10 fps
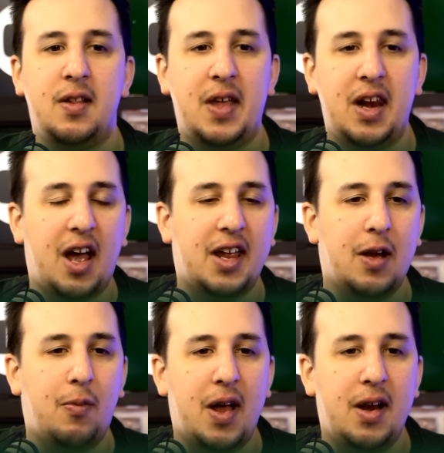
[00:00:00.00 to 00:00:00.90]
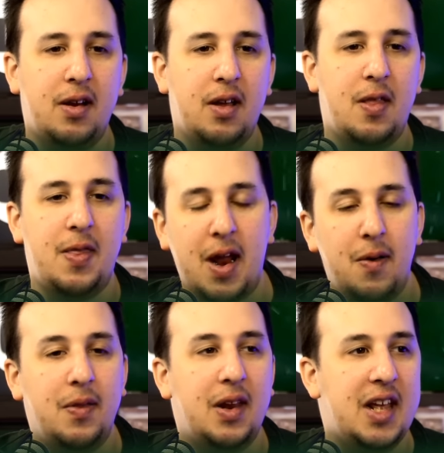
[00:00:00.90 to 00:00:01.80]
They like it when they're
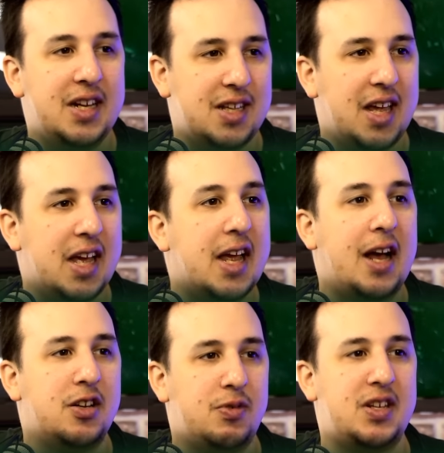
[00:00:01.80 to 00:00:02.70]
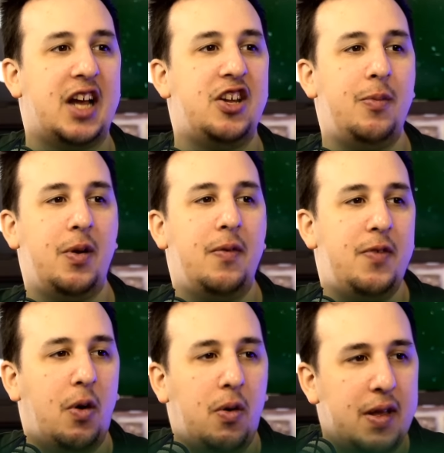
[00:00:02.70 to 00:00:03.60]
in the lead so they can counter attack you, but if
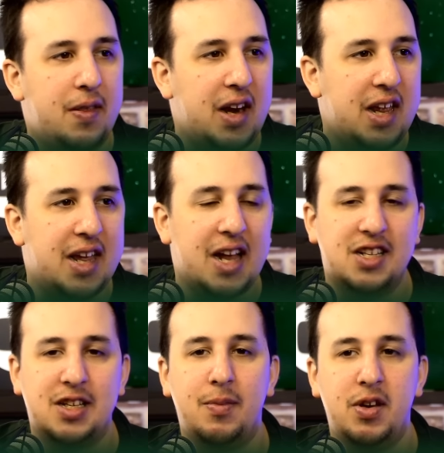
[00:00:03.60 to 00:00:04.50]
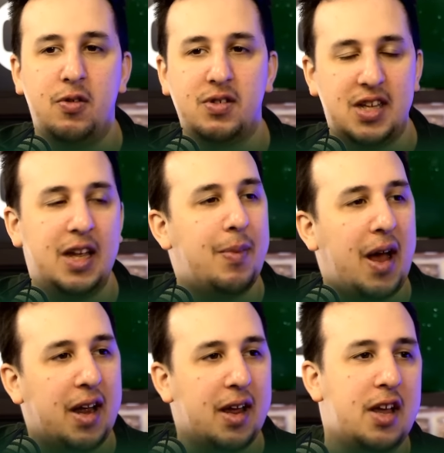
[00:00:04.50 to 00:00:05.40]
you're in the lead against them and you're sitting
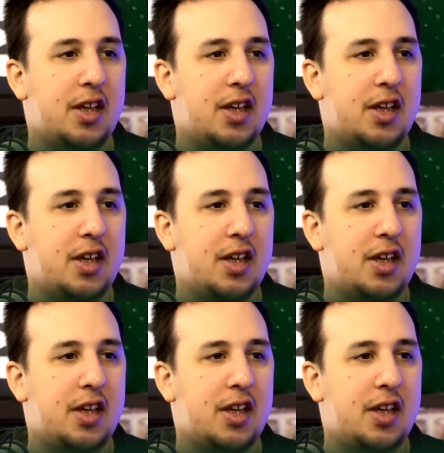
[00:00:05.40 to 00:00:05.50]
back,